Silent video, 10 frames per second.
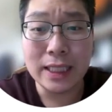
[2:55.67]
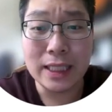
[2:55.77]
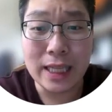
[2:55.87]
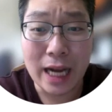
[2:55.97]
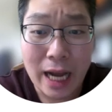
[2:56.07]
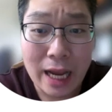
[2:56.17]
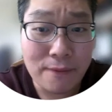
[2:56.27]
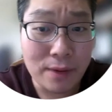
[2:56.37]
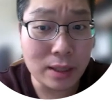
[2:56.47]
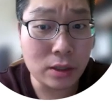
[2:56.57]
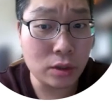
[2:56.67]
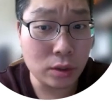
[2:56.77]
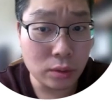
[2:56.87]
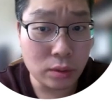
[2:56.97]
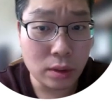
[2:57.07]
dive
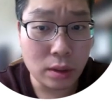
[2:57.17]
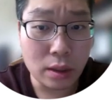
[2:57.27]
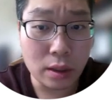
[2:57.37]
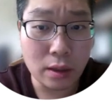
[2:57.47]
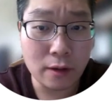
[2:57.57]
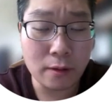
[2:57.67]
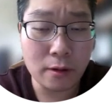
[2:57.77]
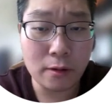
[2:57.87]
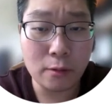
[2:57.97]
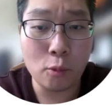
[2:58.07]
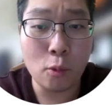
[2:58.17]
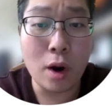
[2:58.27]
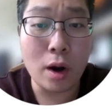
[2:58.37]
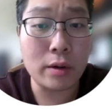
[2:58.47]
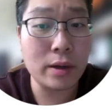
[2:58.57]
into
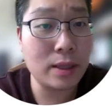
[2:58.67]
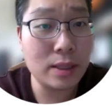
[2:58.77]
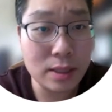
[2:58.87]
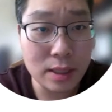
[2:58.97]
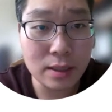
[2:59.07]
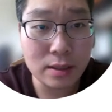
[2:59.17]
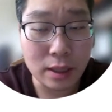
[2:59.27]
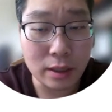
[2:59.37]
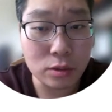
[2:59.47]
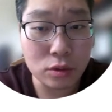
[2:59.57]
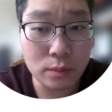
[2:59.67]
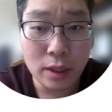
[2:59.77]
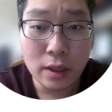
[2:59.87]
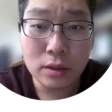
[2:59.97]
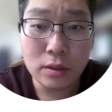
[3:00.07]
water in this case, I assume
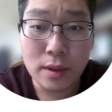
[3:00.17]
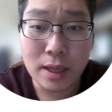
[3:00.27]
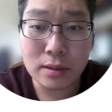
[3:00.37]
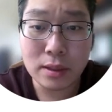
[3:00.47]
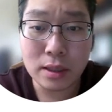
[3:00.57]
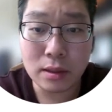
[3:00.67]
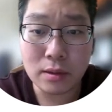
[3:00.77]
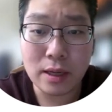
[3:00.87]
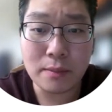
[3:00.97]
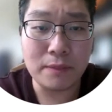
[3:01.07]
2,000 kilogram of